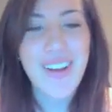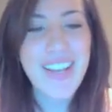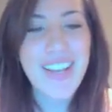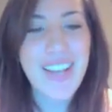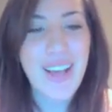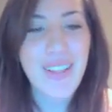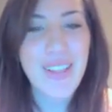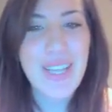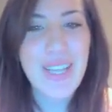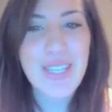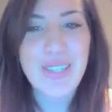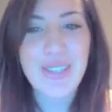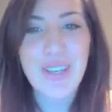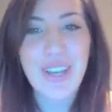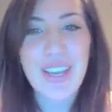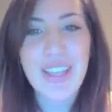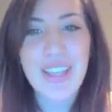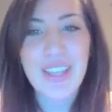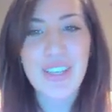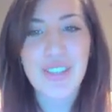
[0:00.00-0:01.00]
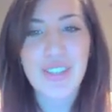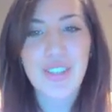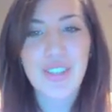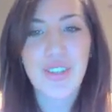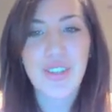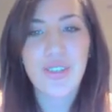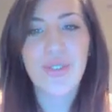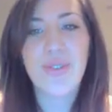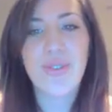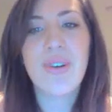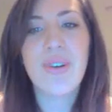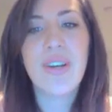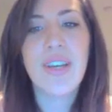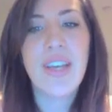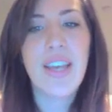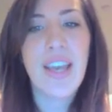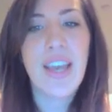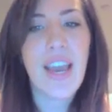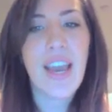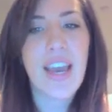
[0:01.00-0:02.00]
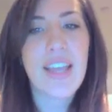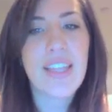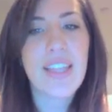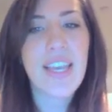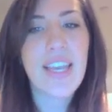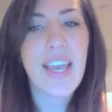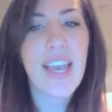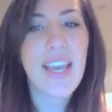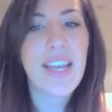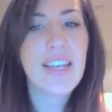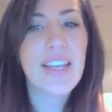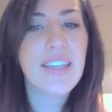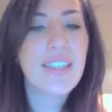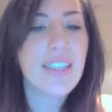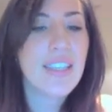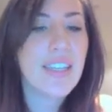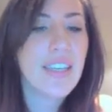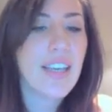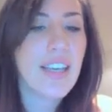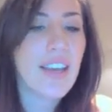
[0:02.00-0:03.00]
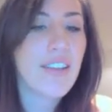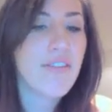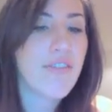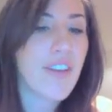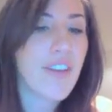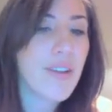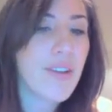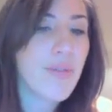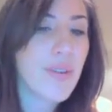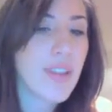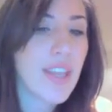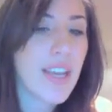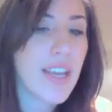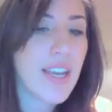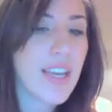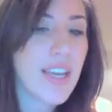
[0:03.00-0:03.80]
right, now let's look at the 2 and the 8 and find where they